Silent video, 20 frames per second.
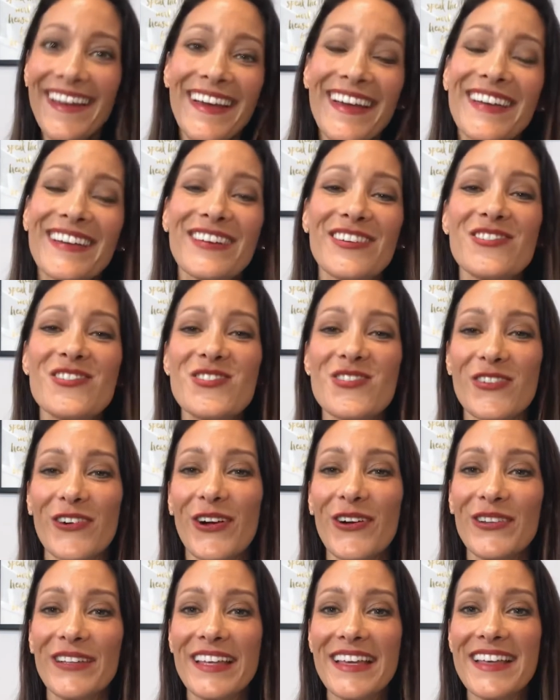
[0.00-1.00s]

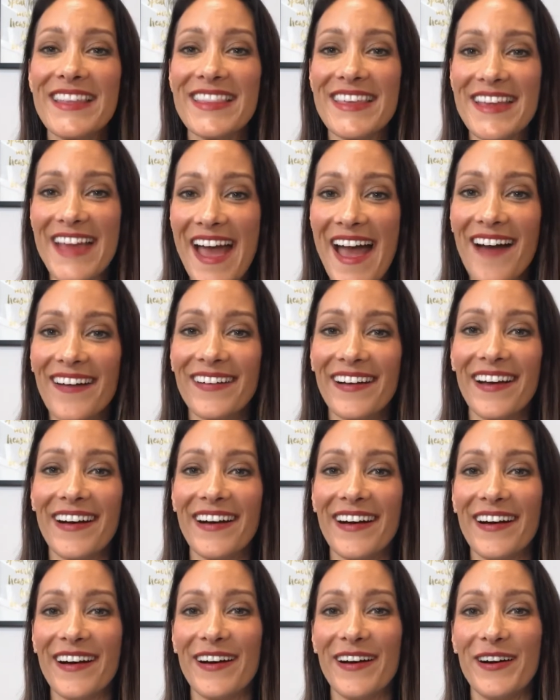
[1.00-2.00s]
Controlling the
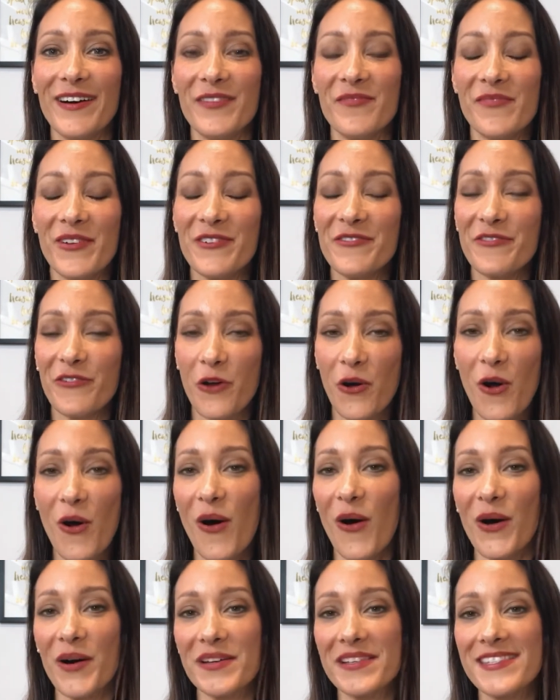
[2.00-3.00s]
outcome, of
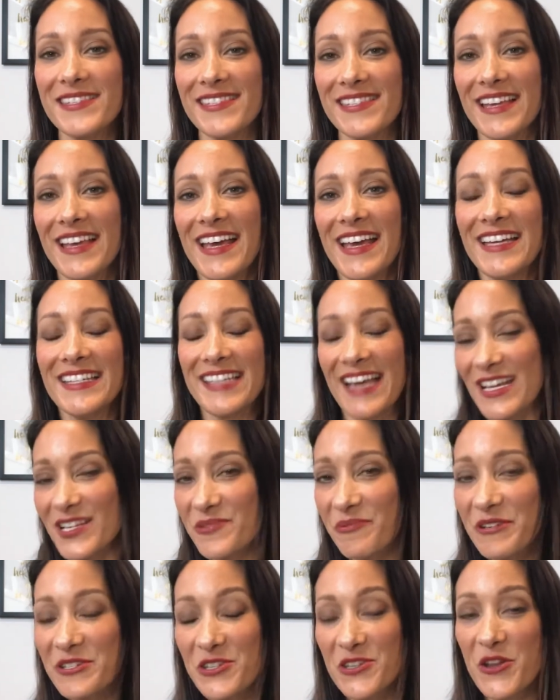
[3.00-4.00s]
course. Takes
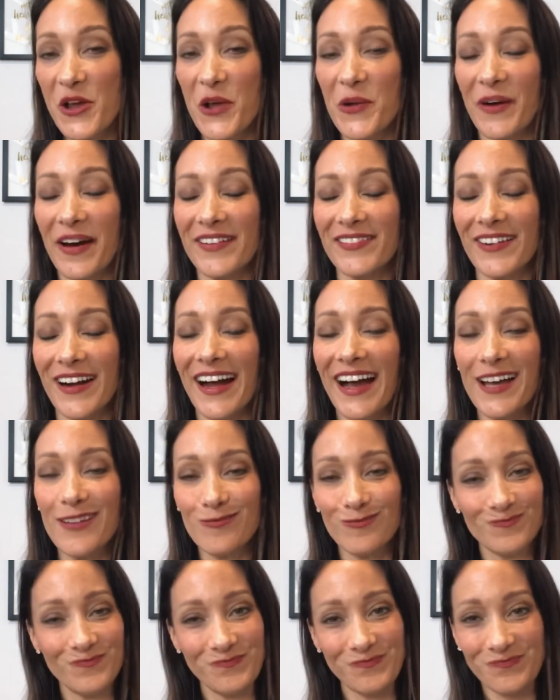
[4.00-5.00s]
one to know one, right?
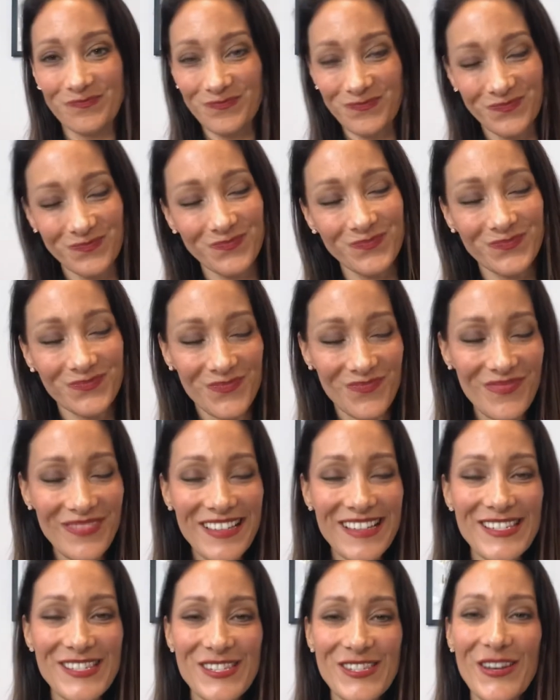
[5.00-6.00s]

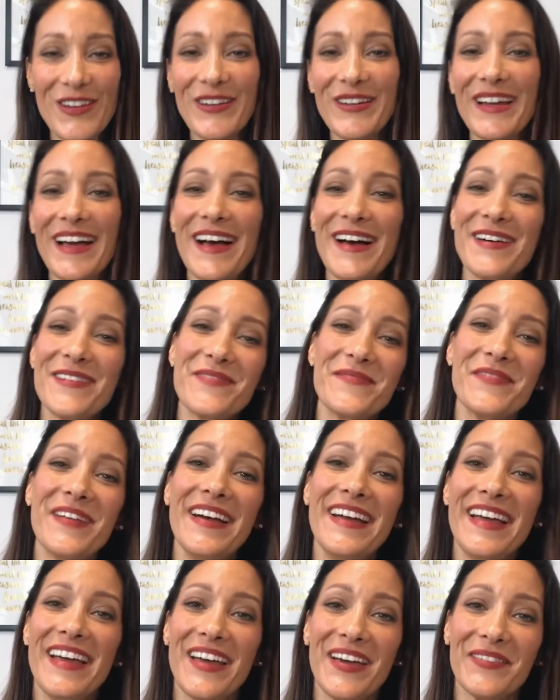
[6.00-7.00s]
So,
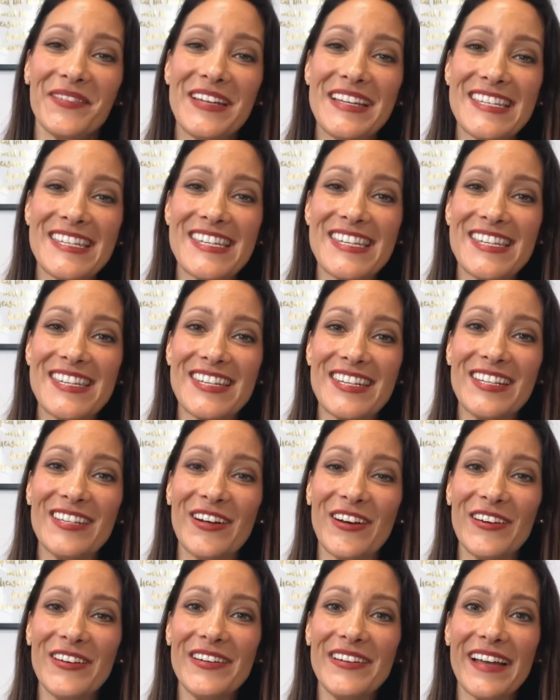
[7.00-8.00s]
which,
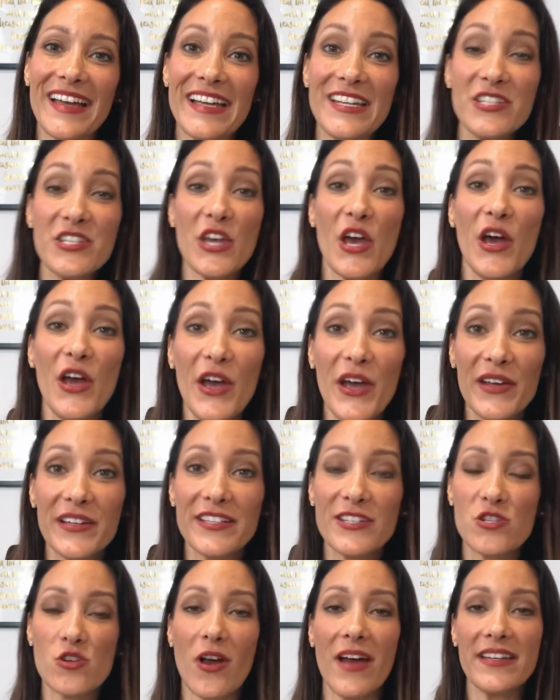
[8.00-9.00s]
in turn,
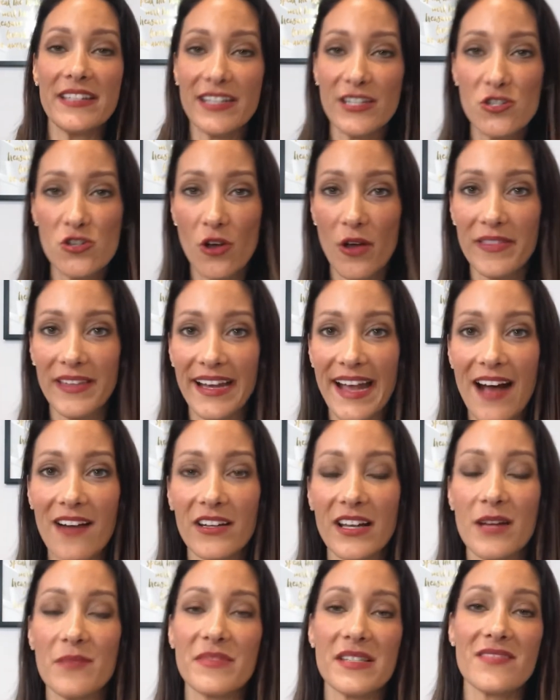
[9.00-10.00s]
trying to control that
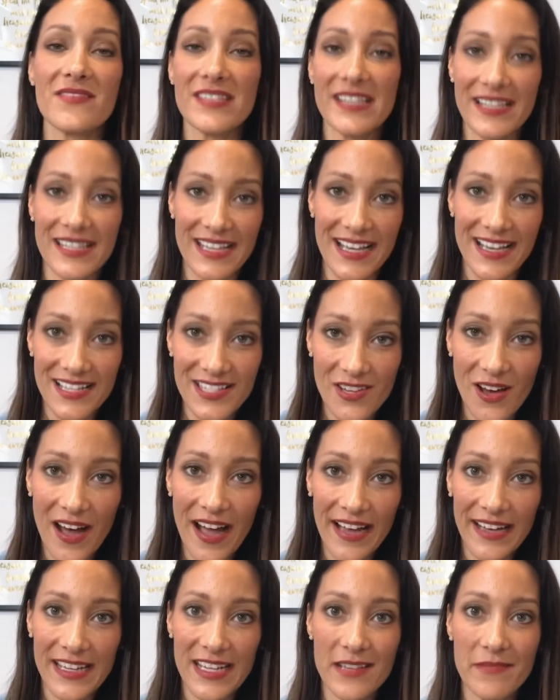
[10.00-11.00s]
outcome gives us
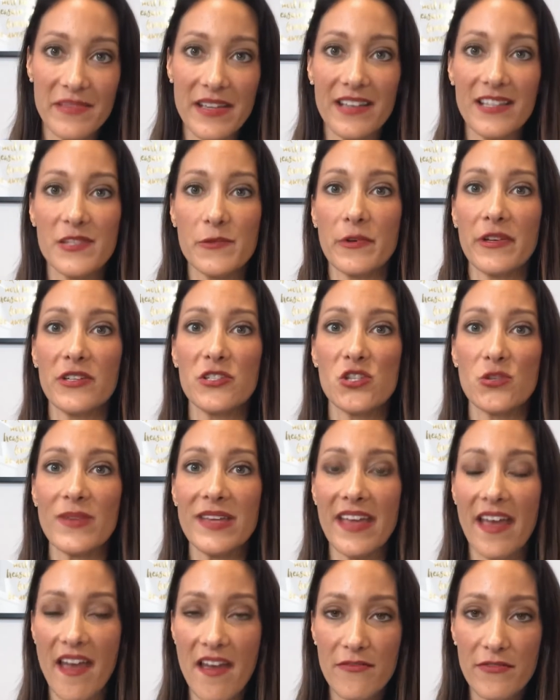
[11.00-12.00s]
anxiety, because we are
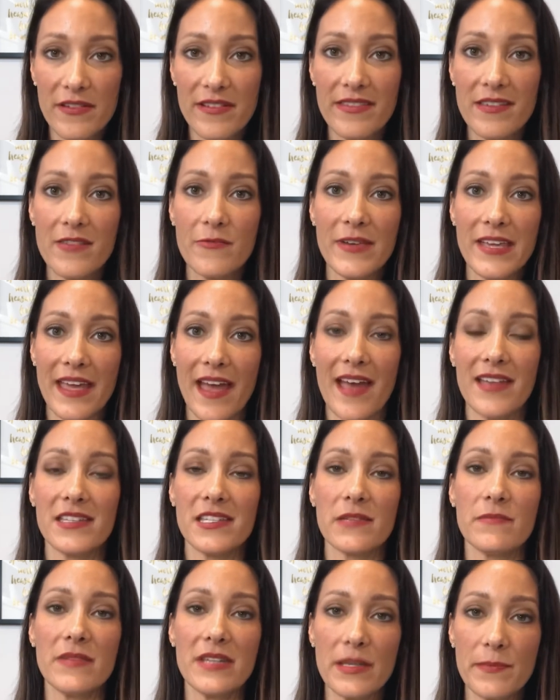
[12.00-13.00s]
doing everything we can to
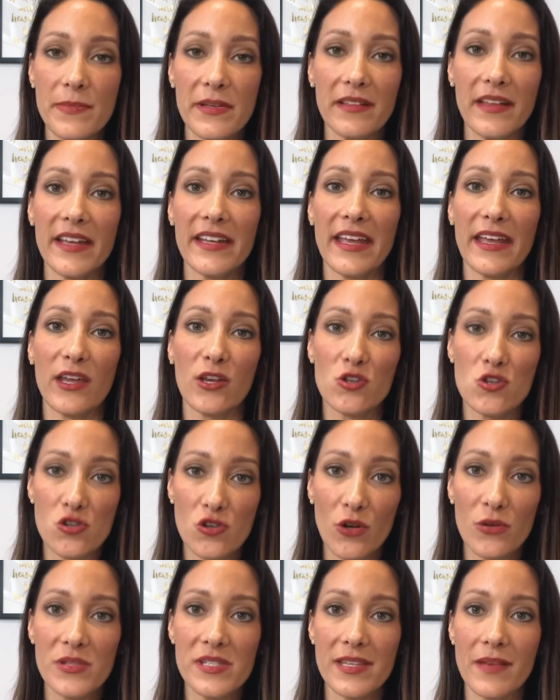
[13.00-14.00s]
manipulate and
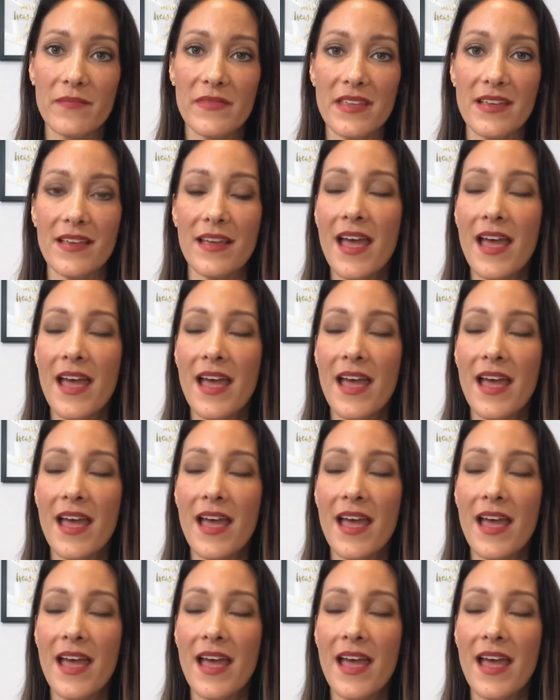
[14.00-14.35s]
control something